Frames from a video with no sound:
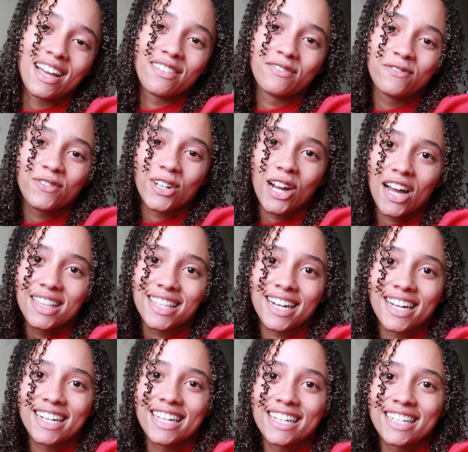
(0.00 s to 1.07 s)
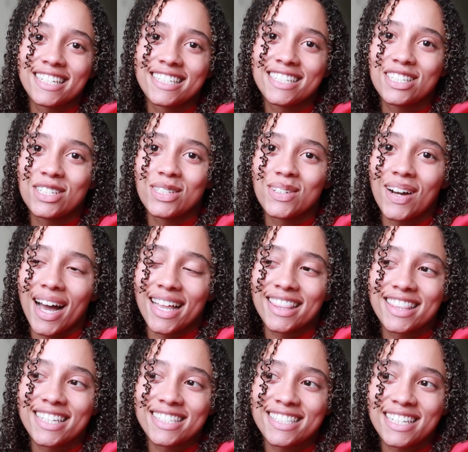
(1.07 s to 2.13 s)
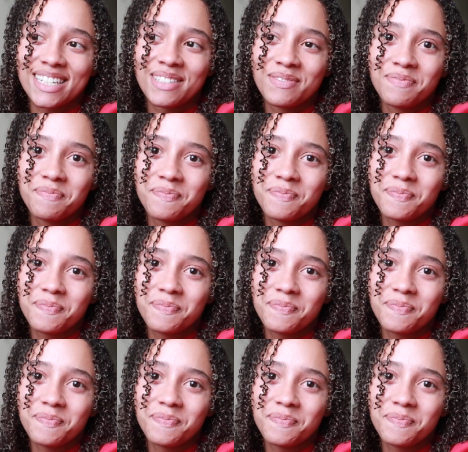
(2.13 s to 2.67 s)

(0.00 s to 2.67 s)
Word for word: I forgot that I needed to add this in.